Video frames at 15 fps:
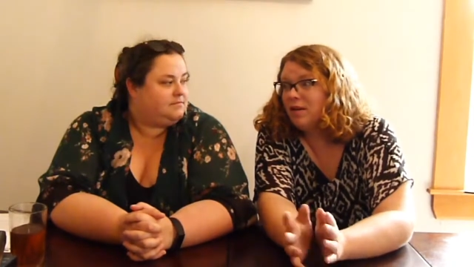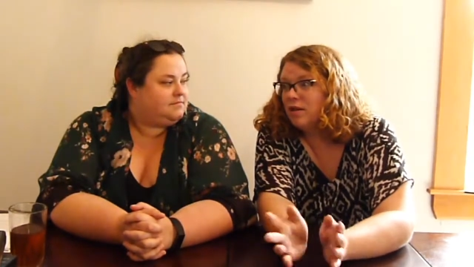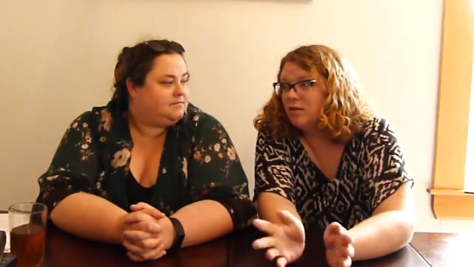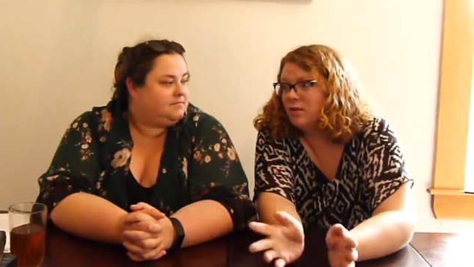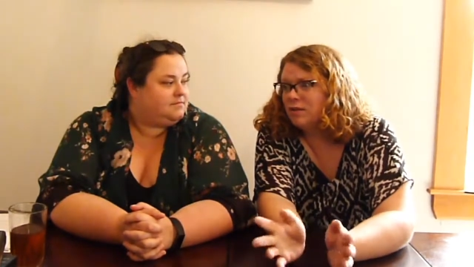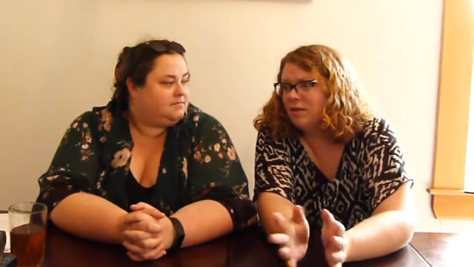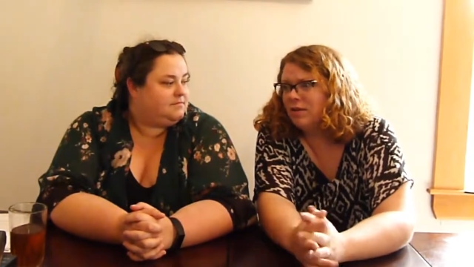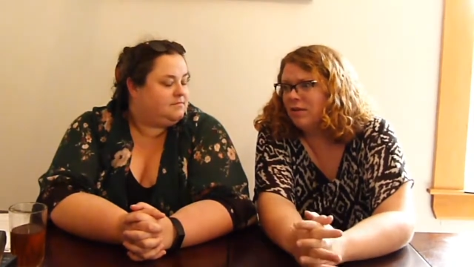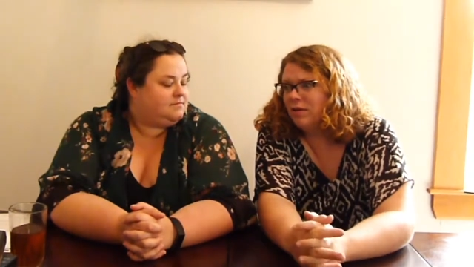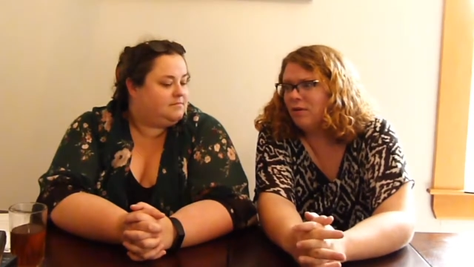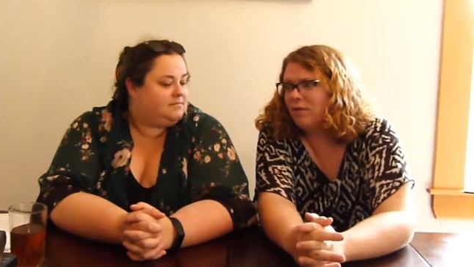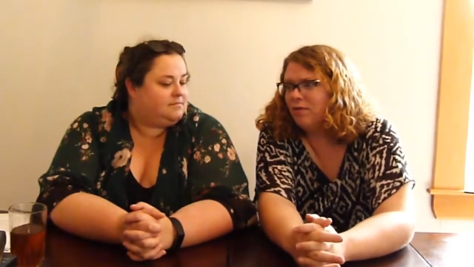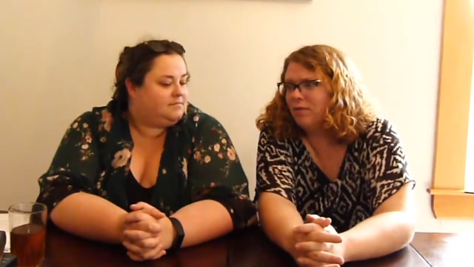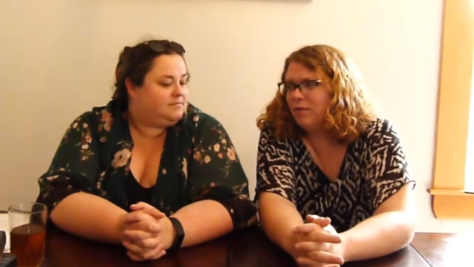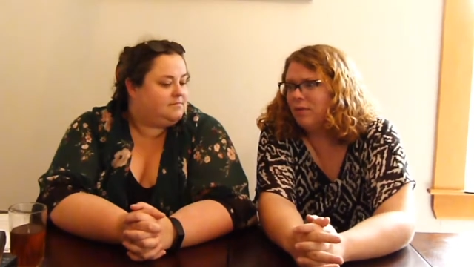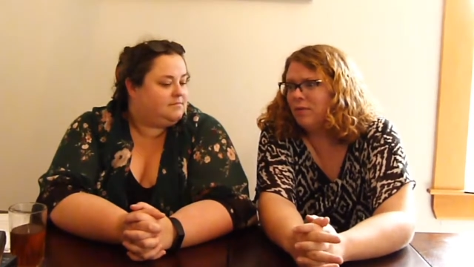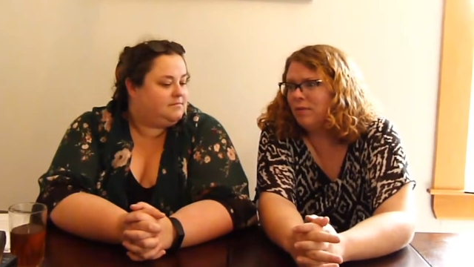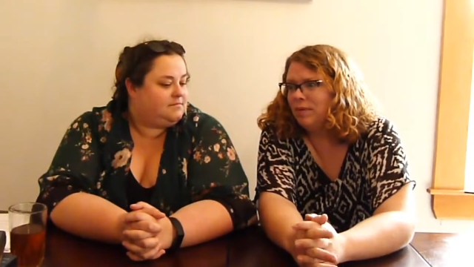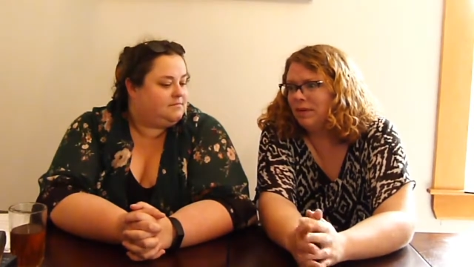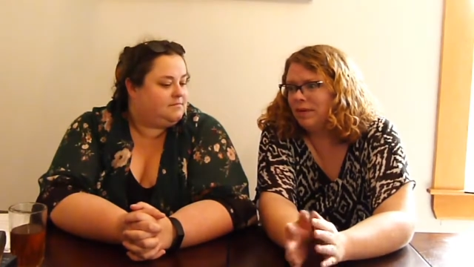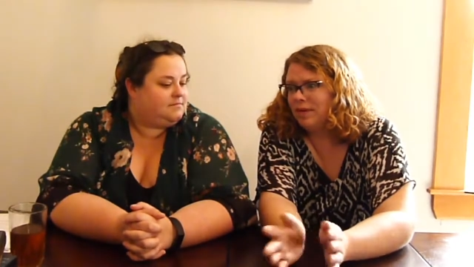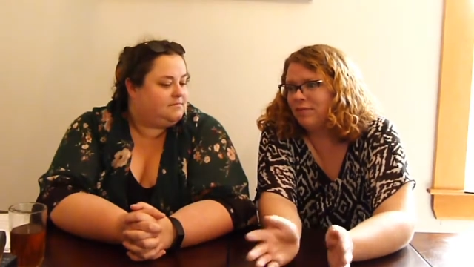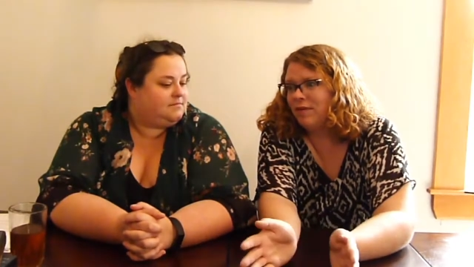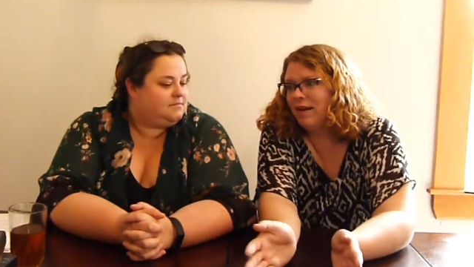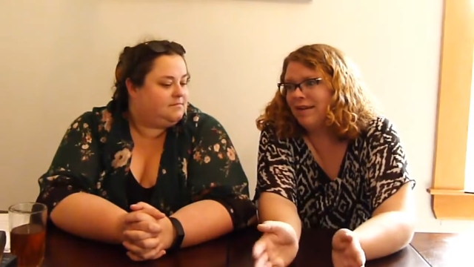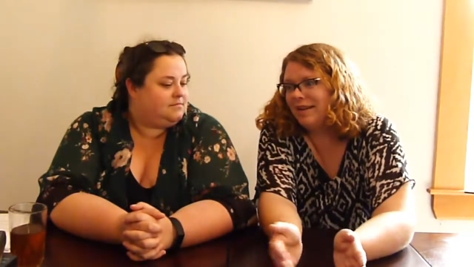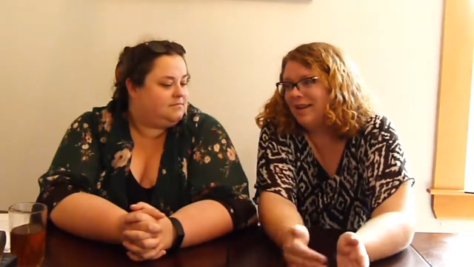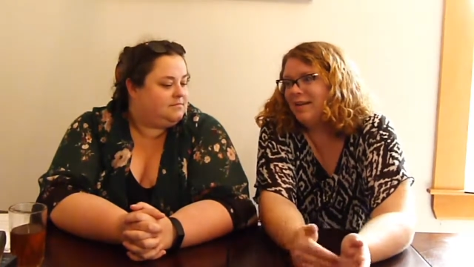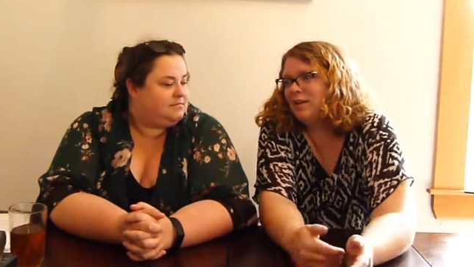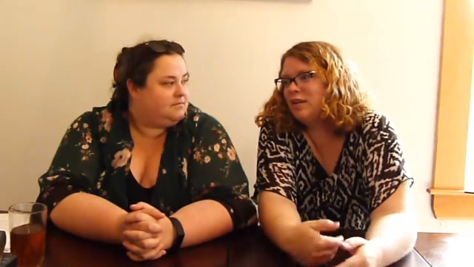Speaker 1: so I said, you know, if you find
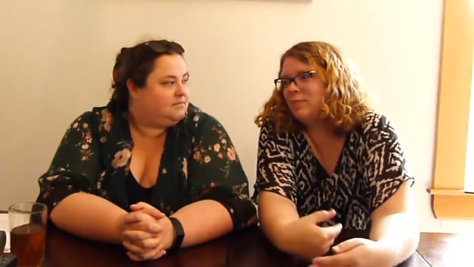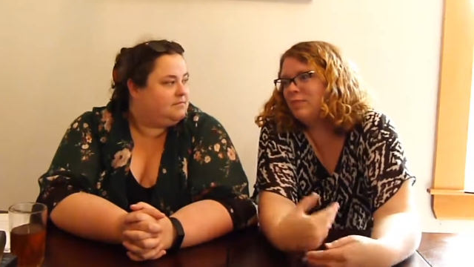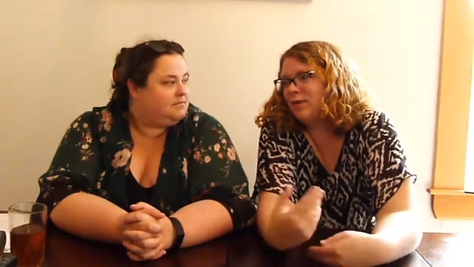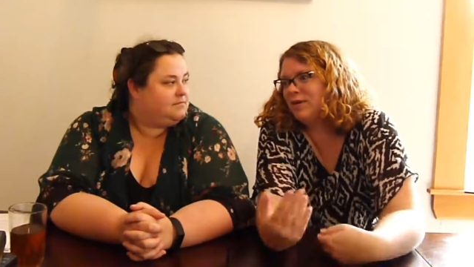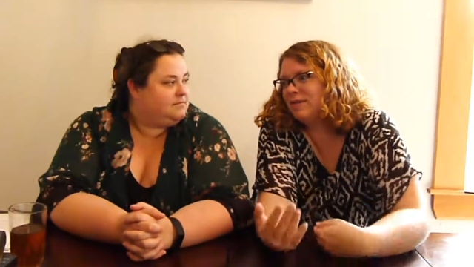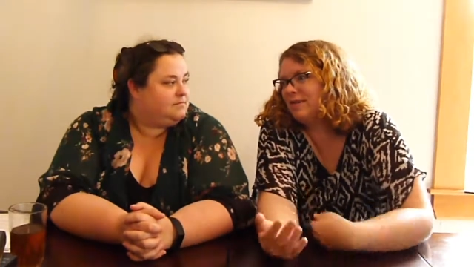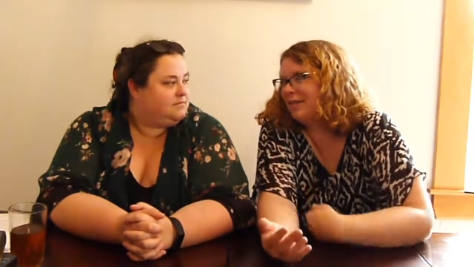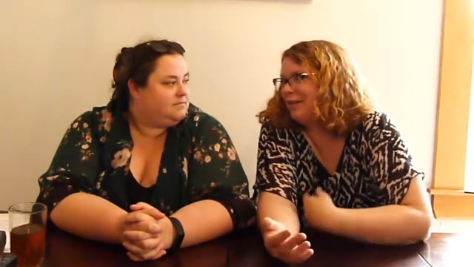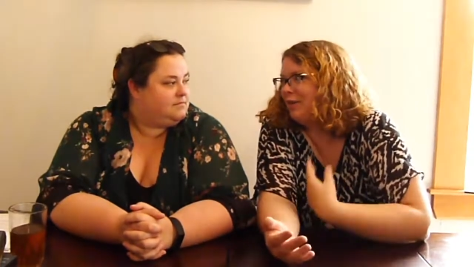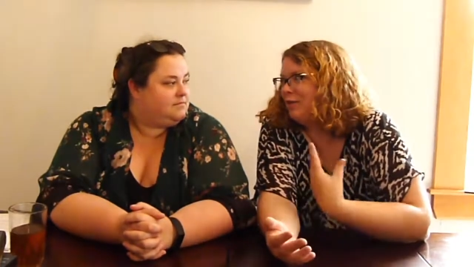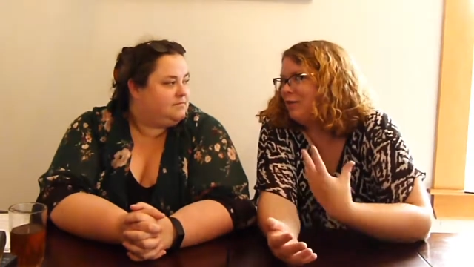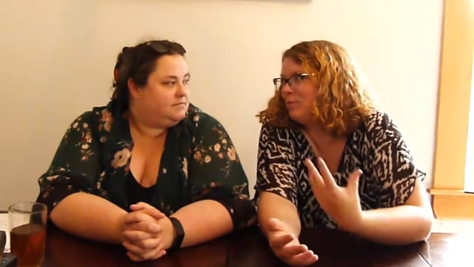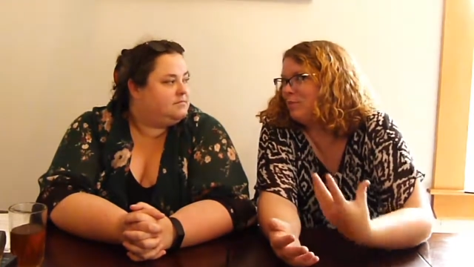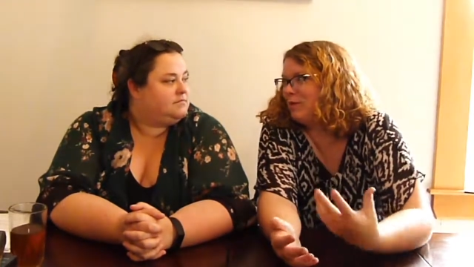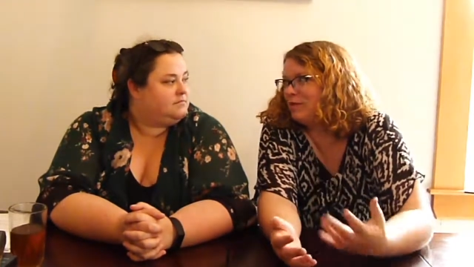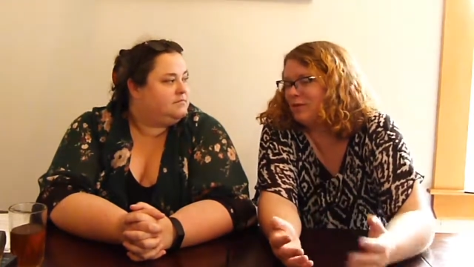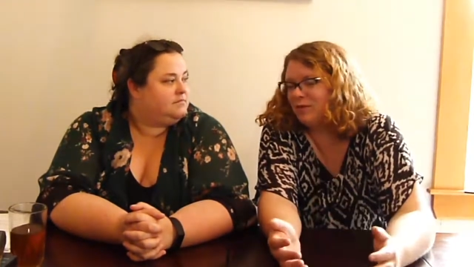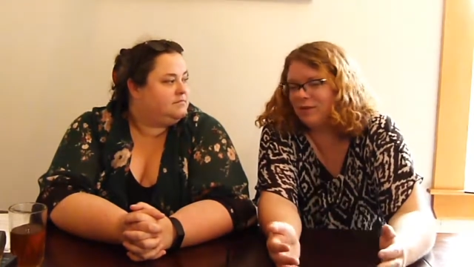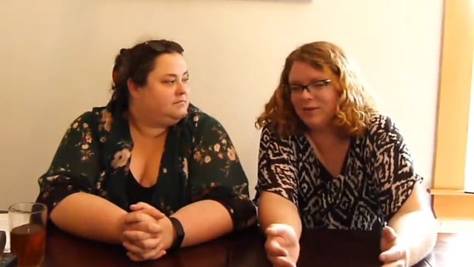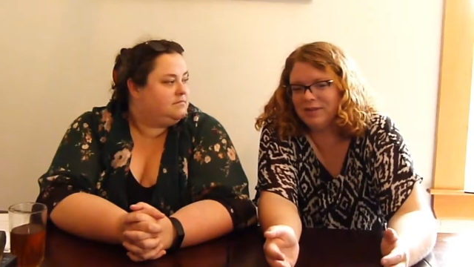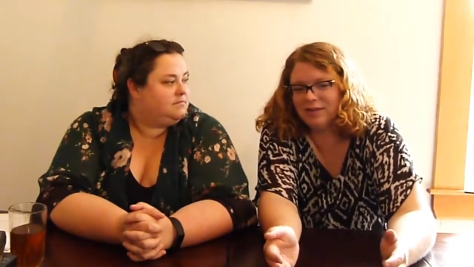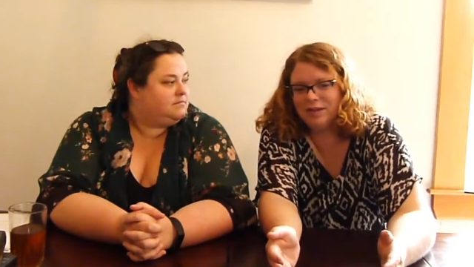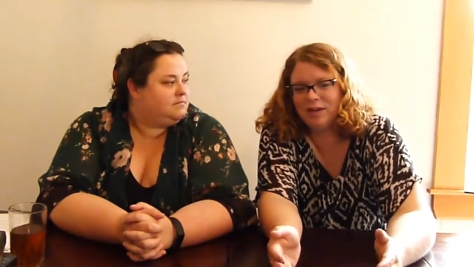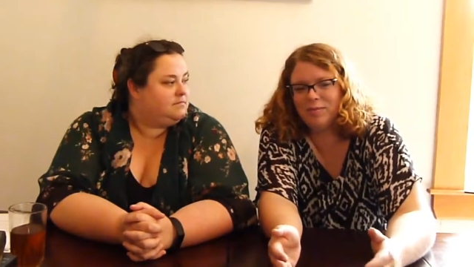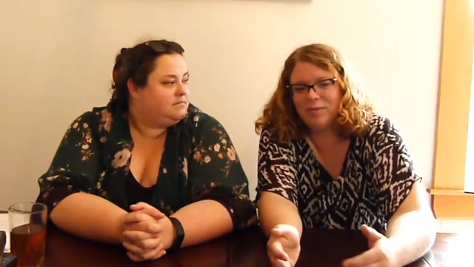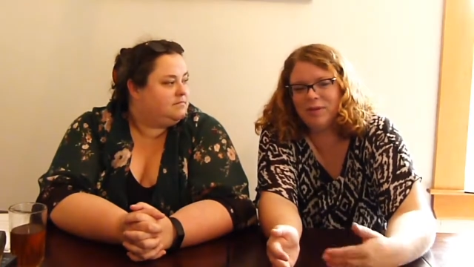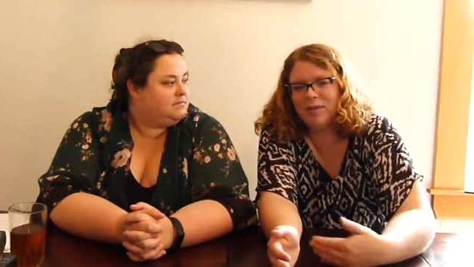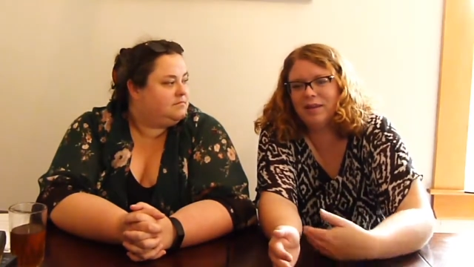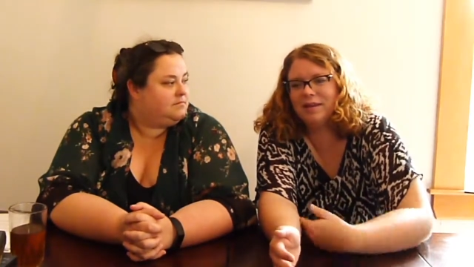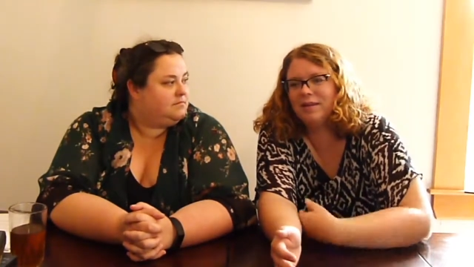any of these books in the used bookstore at the library,
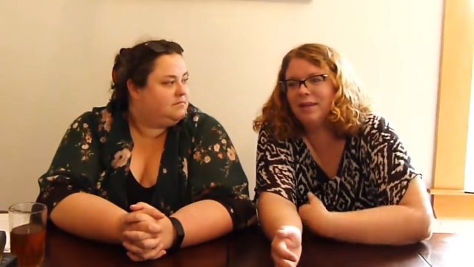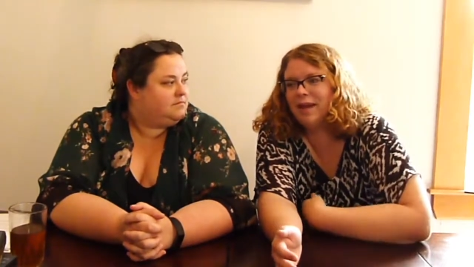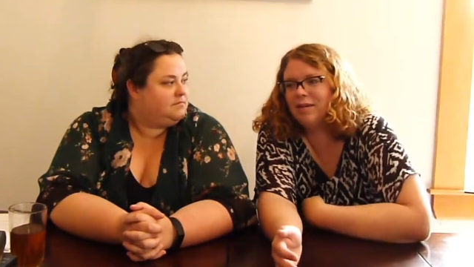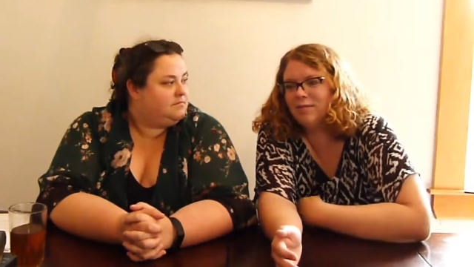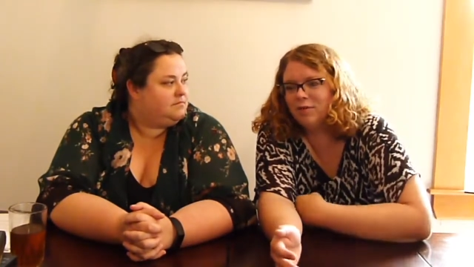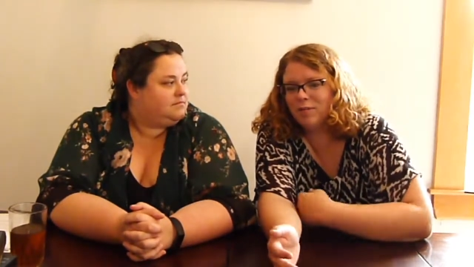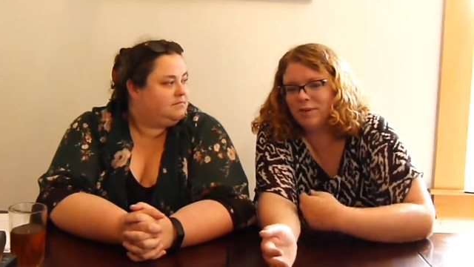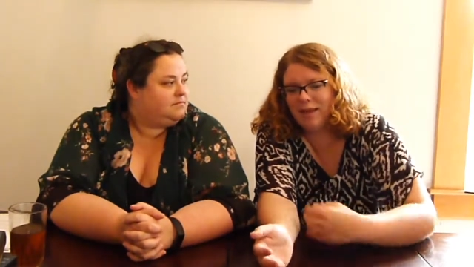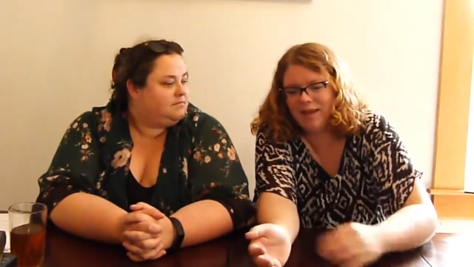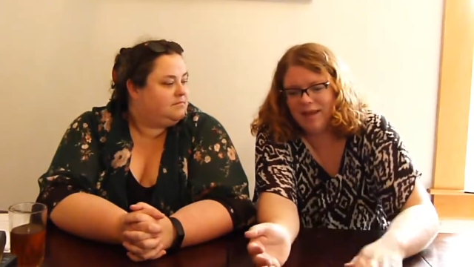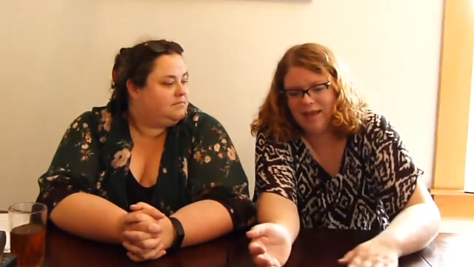like get them for me.